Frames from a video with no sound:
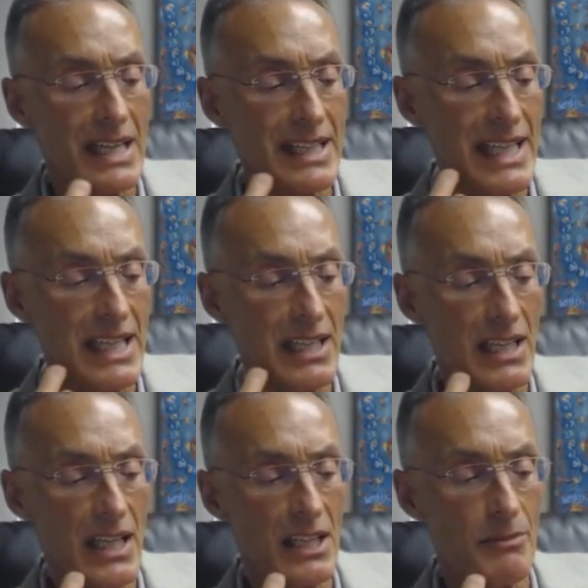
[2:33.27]

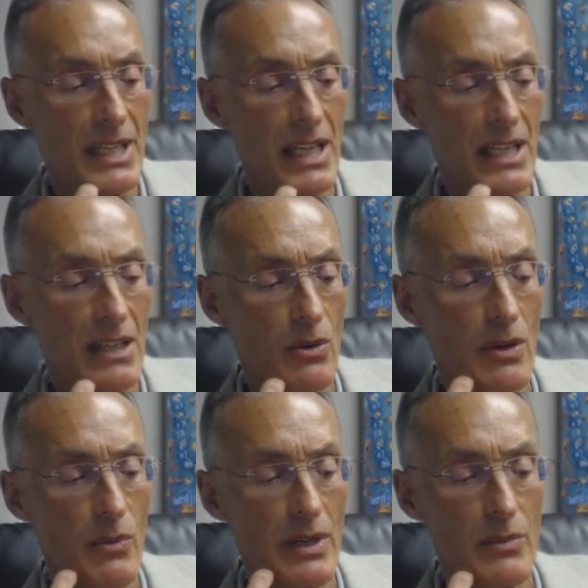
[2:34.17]
clean in the beginning
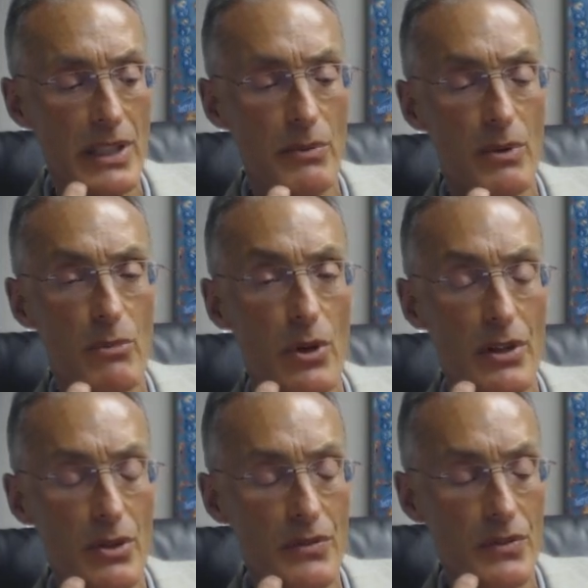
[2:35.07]
or when we were more
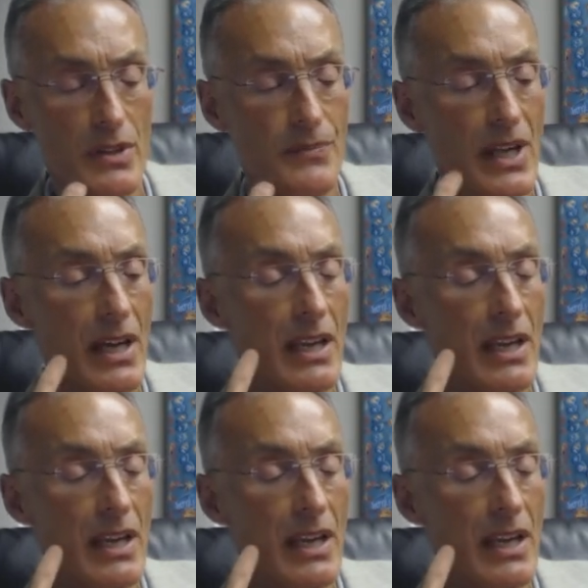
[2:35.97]
youthful,